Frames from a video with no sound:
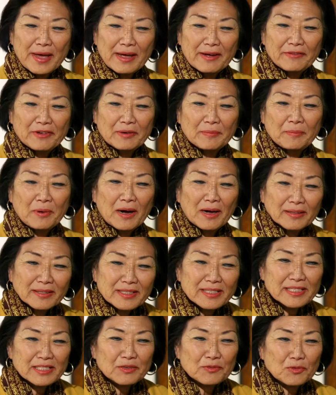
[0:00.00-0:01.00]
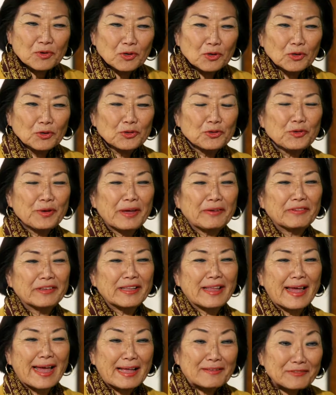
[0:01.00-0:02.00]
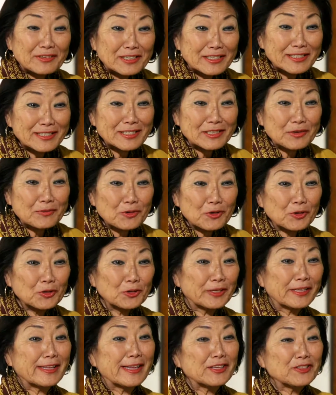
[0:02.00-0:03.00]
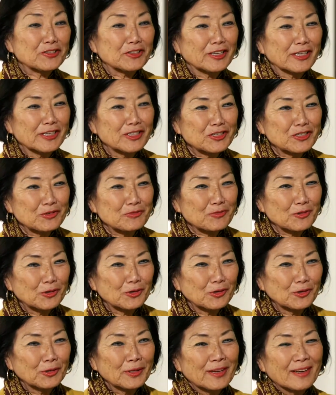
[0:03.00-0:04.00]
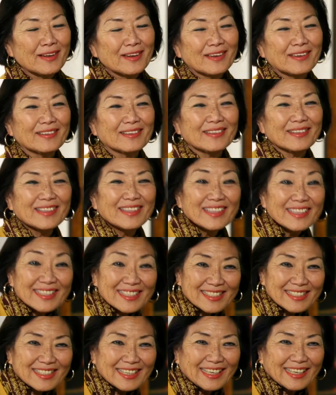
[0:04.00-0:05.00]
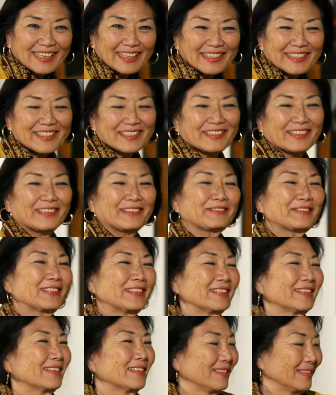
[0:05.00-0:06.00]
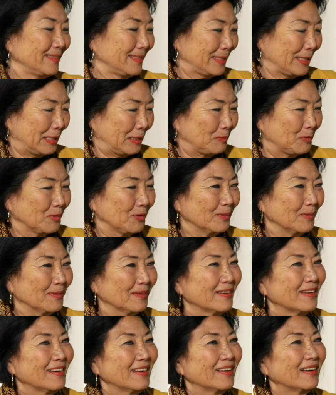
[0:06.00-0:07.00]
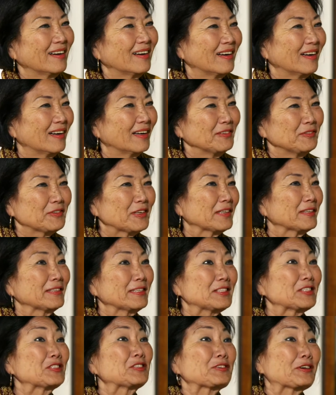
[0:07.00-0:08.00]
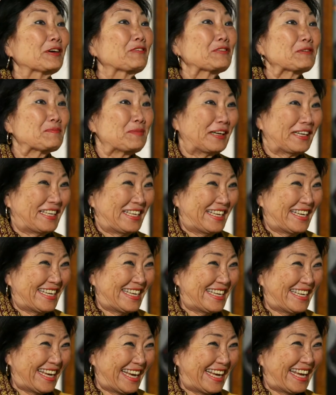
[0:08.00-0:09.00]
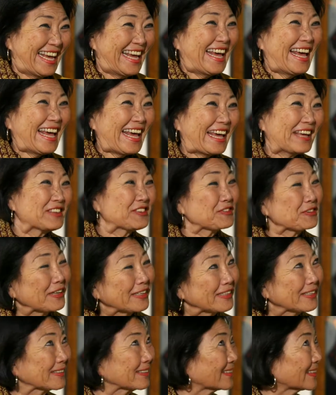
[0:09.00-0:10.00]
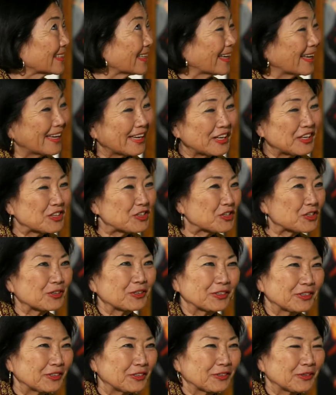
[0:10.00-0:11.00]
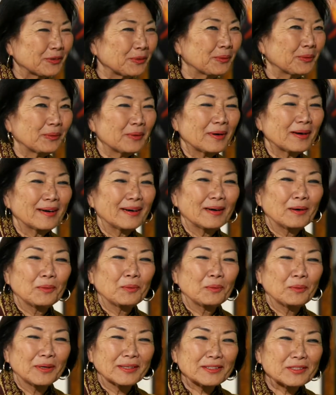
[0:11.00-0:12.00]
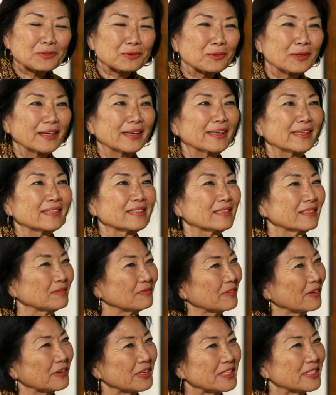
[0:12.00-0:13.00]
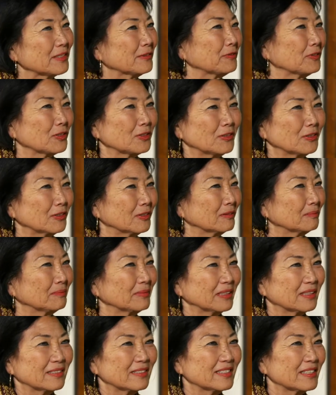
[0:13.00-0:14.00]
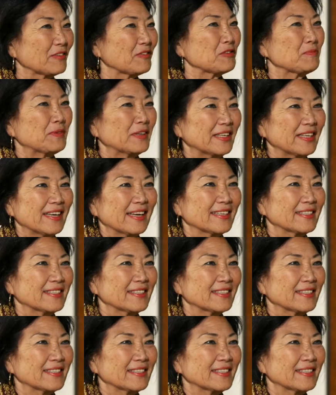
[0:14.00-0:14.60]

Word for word: have a policy role, you have an advocacy role, an education role. On this side of the table, uh, you've got to listen to everybody and try to gauge, you know, uh, what's right. It's very difficult because everybody